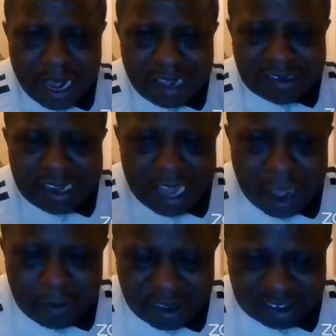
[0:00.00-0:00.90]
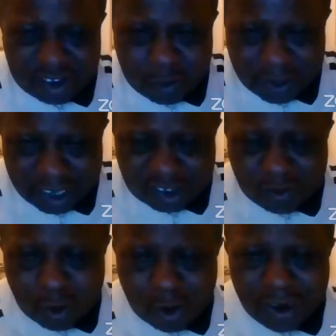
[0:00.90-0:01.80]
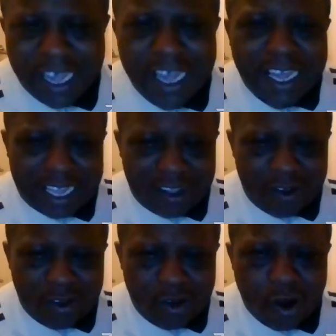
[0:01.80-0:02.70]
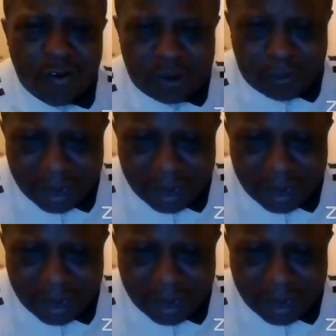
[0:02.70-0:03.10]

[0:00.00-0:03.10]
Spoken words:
as an ambassador with a small a of the